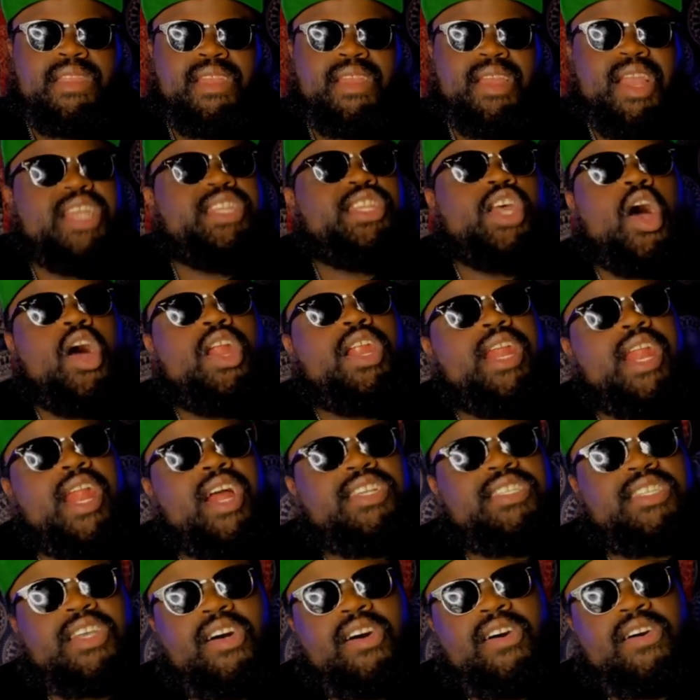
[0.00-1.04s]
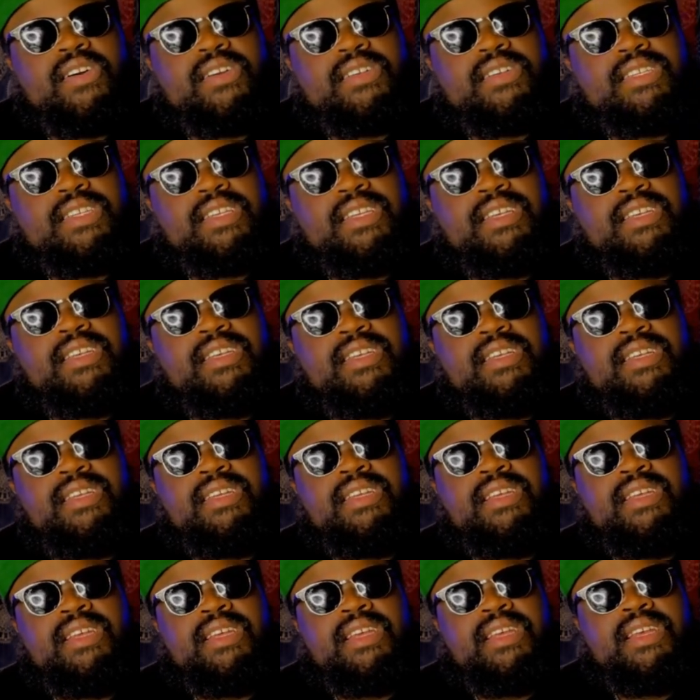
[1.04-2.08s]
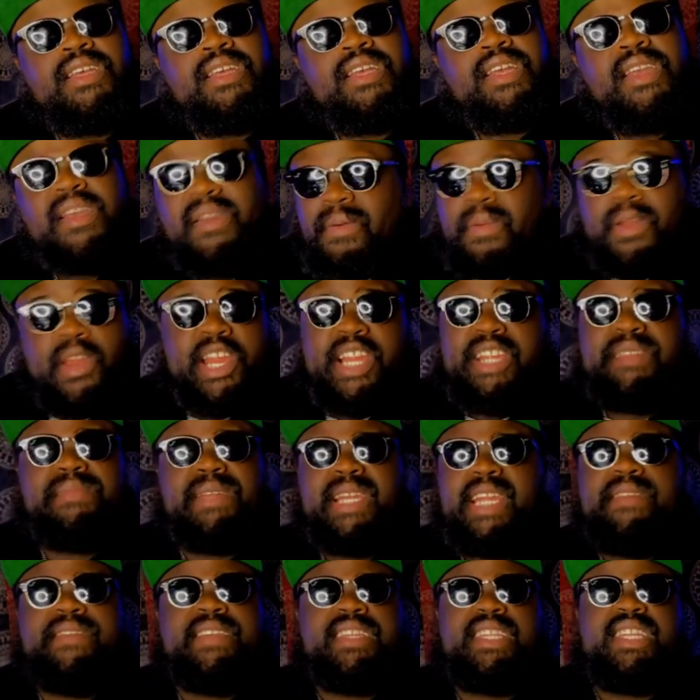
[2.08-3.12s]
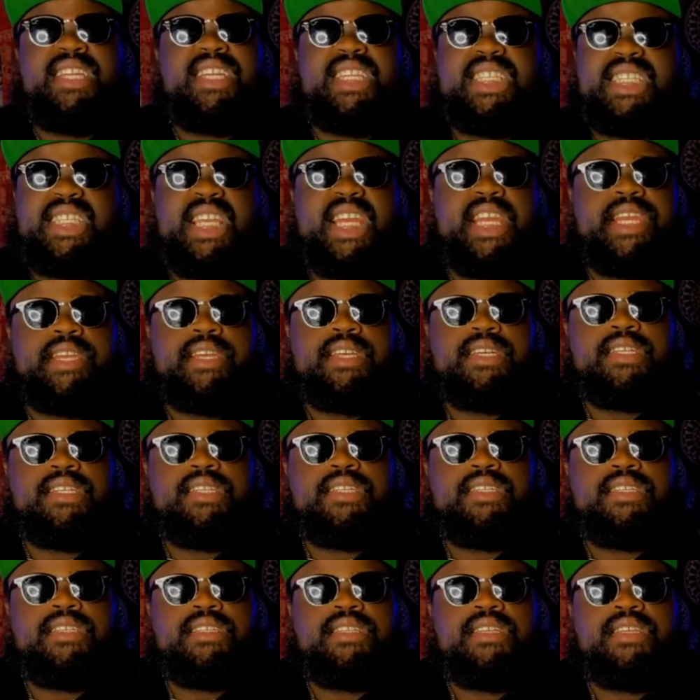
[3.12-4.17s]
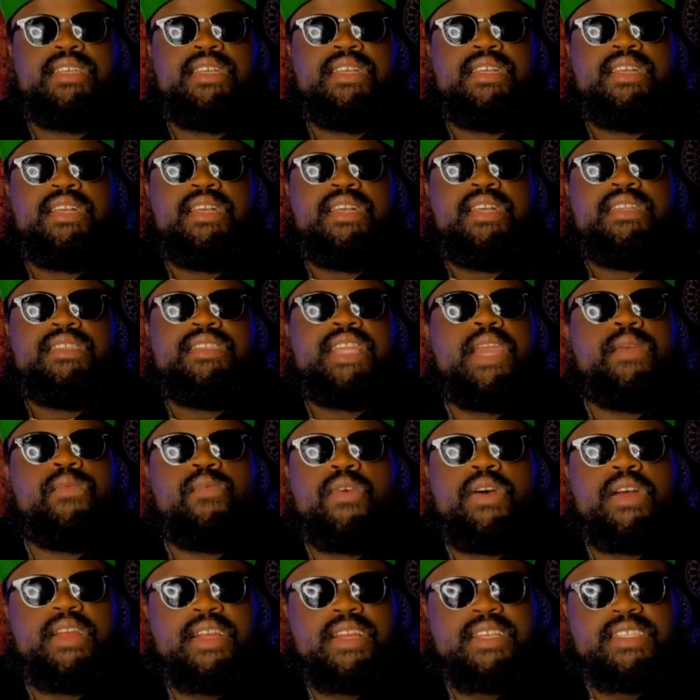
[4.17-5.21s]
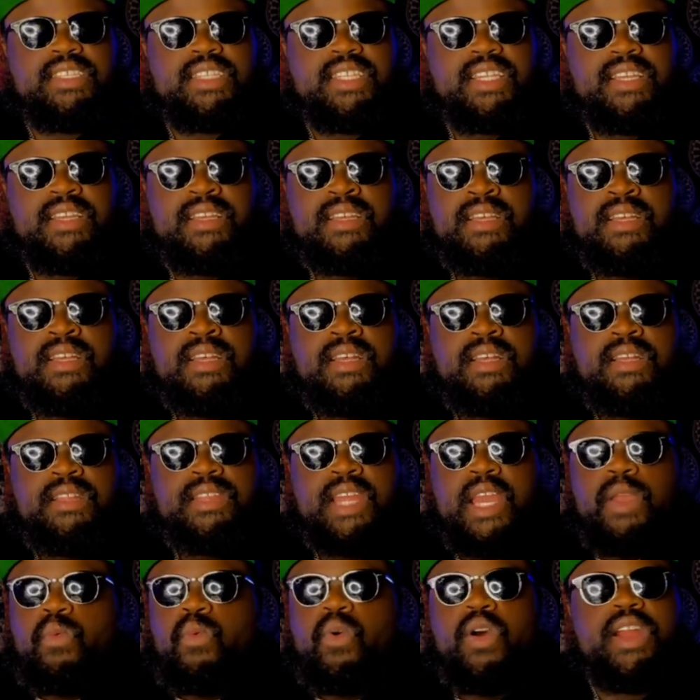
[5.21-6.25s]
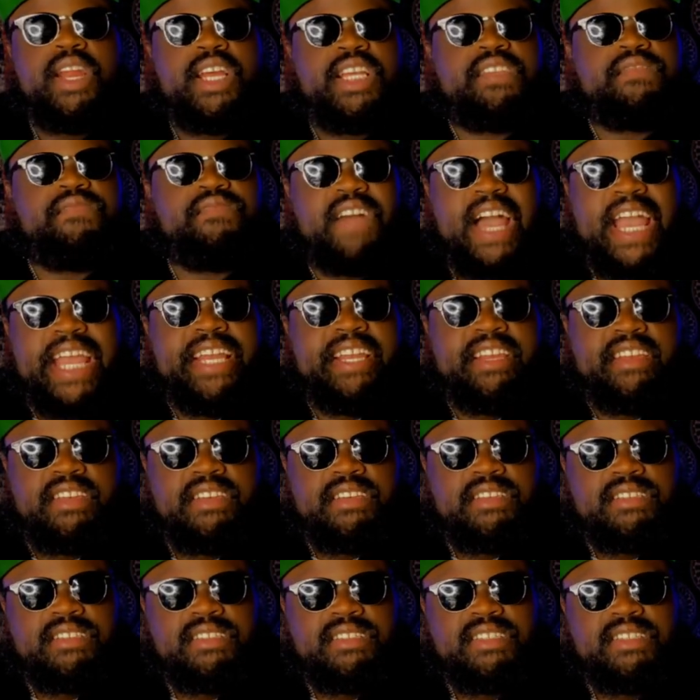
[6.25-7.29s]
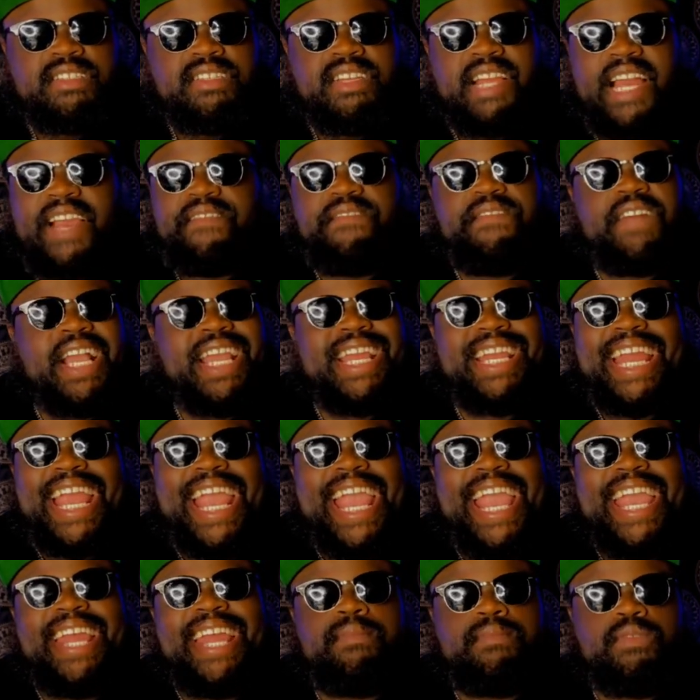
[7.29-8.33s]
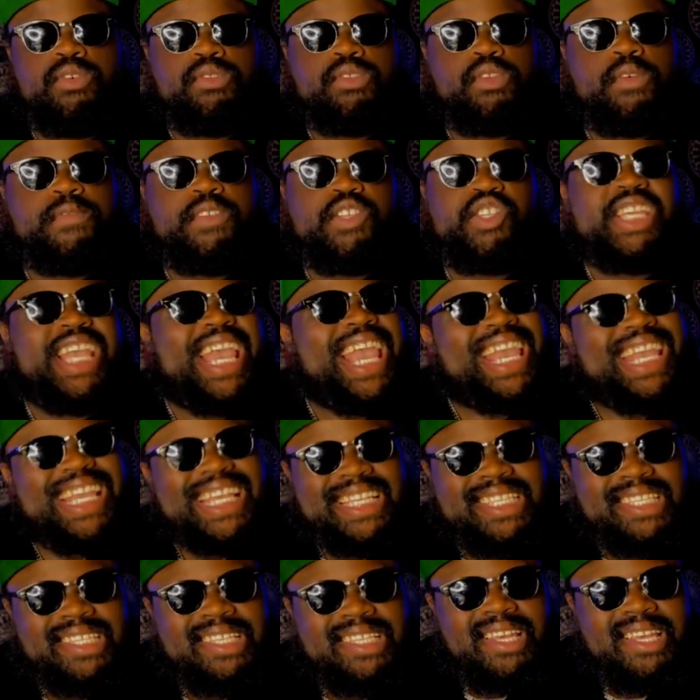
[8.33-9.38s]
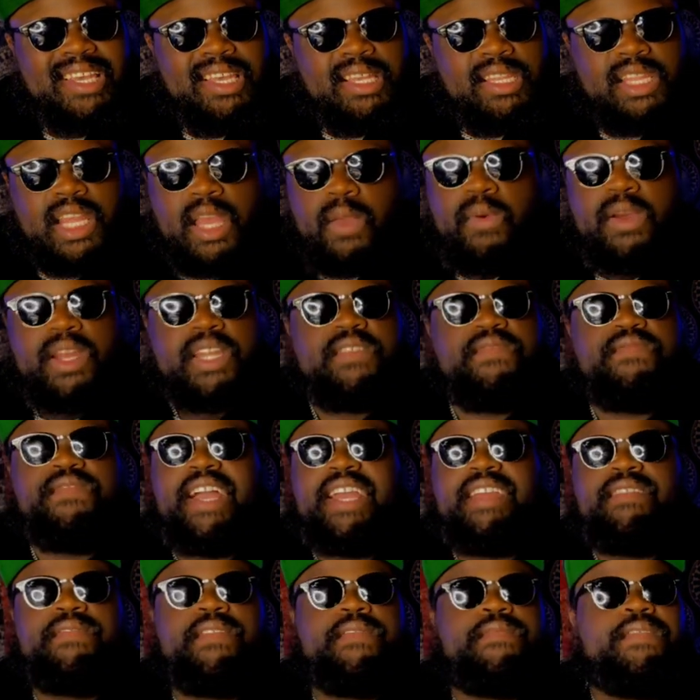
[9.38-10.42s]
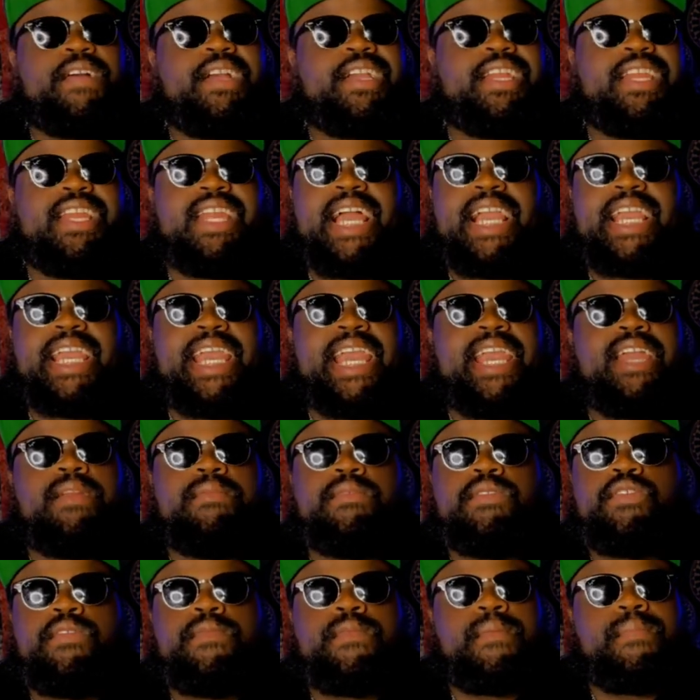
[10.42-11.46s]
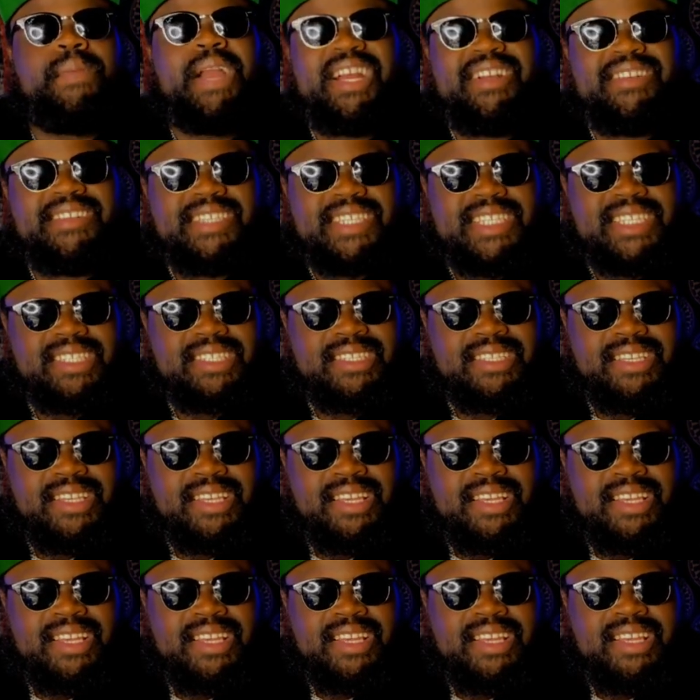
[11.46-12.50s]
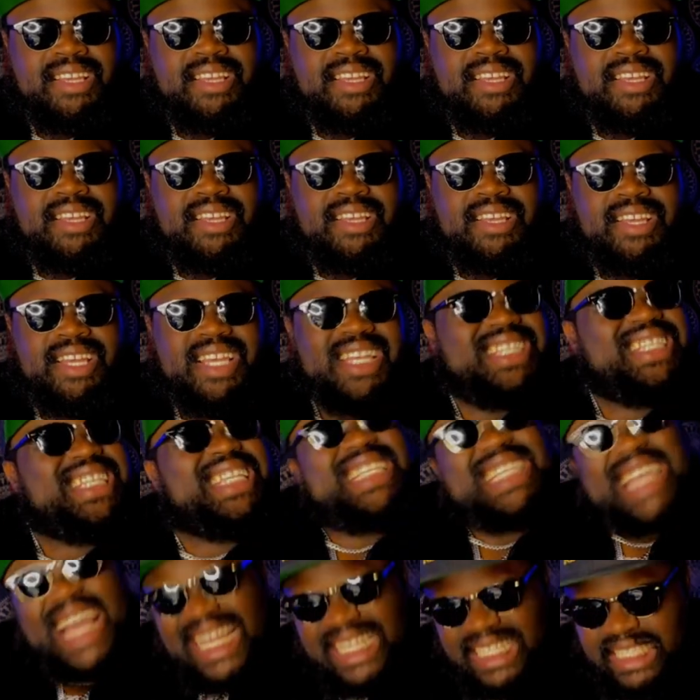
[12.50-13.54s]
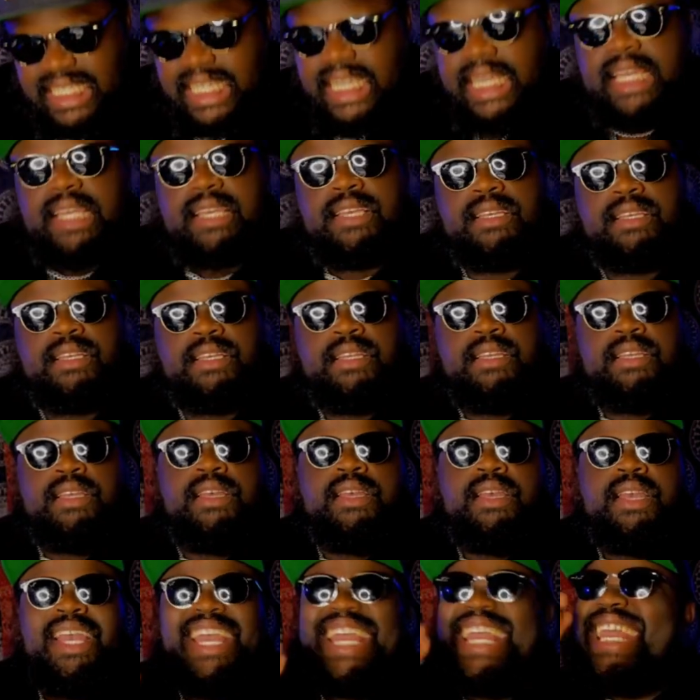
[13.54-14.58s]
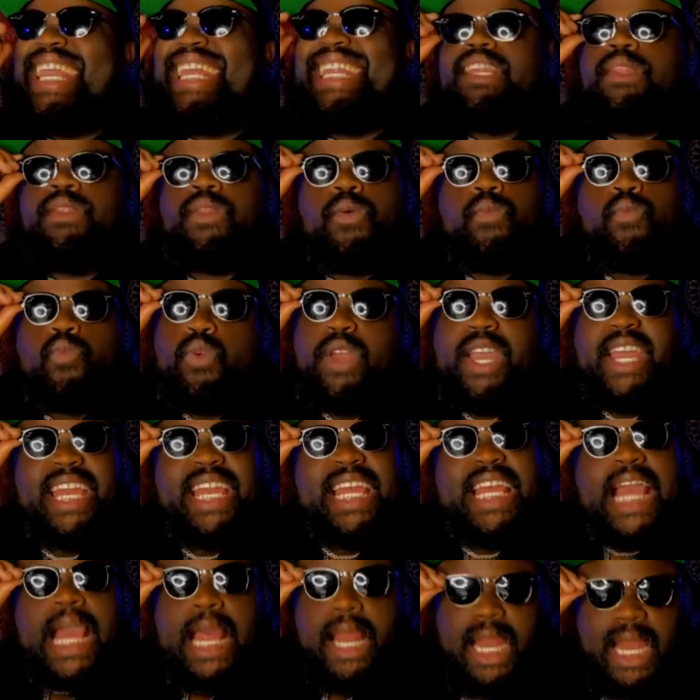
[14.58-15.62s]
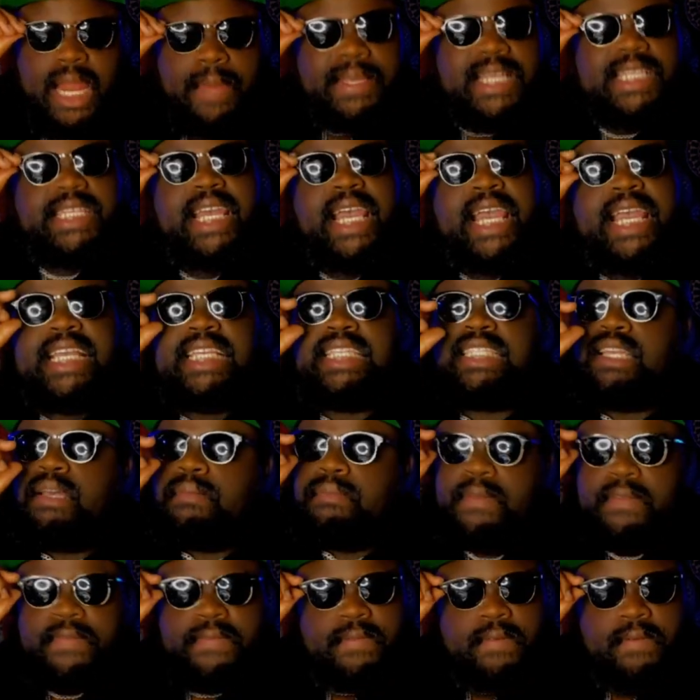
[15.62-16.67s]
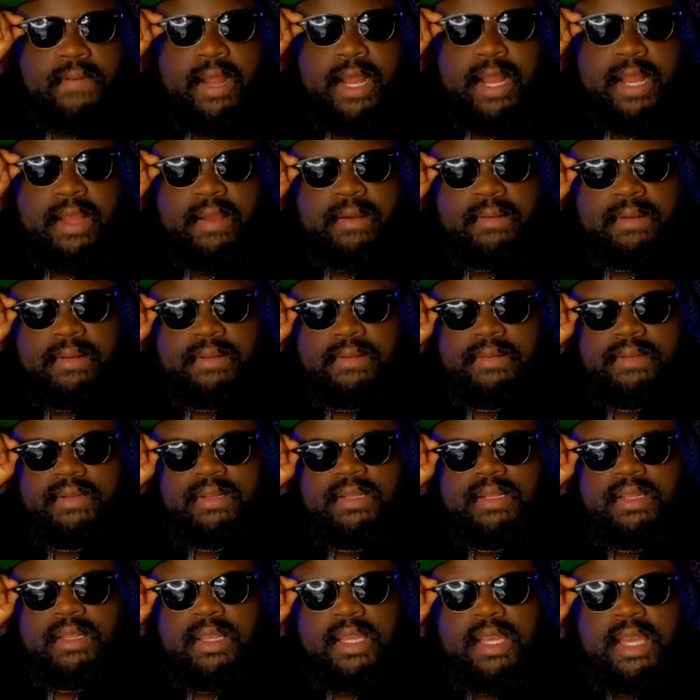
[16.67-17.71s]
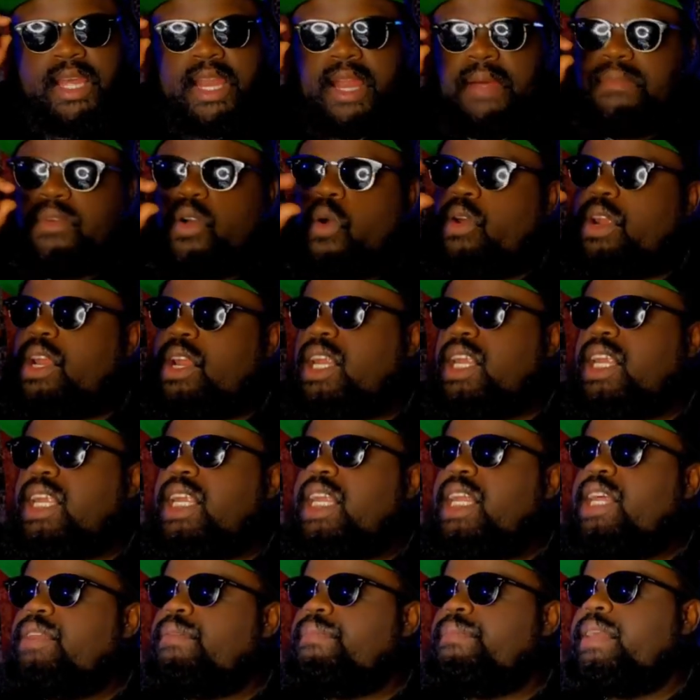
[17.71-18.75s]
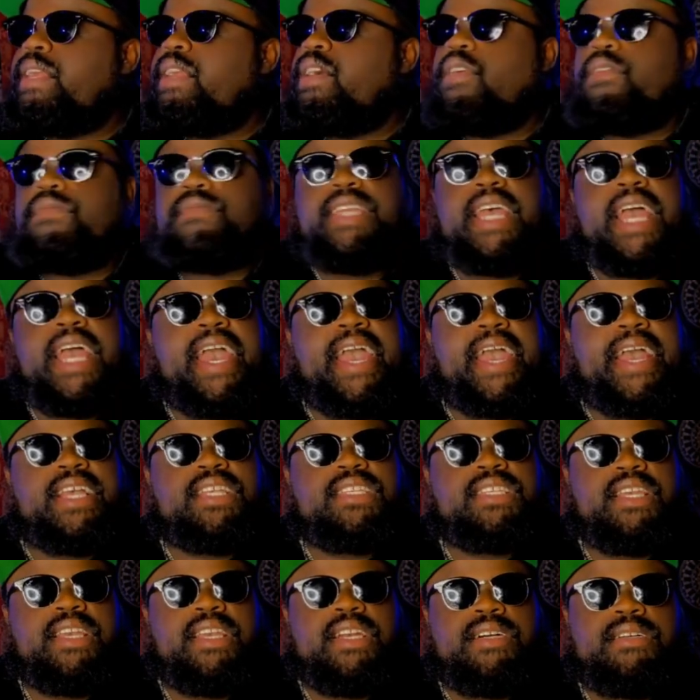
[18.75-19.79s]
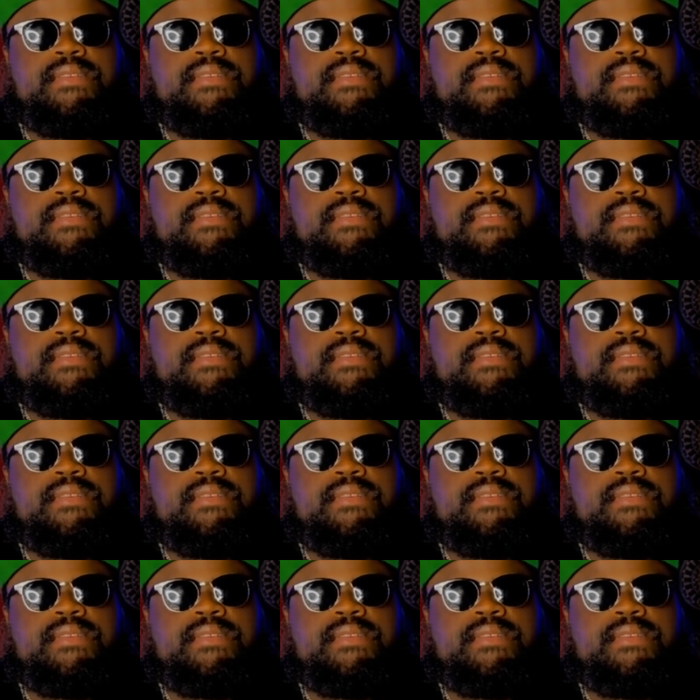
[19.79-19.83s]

It's all in our songs. And they believe it's an agenda. They want us. They want us fighting like fucking animals over chains. They want us fighting for fucking like animals over purses. It's disgusting. In the in, let me tell you something before I go, and I'm going a little bit off task here.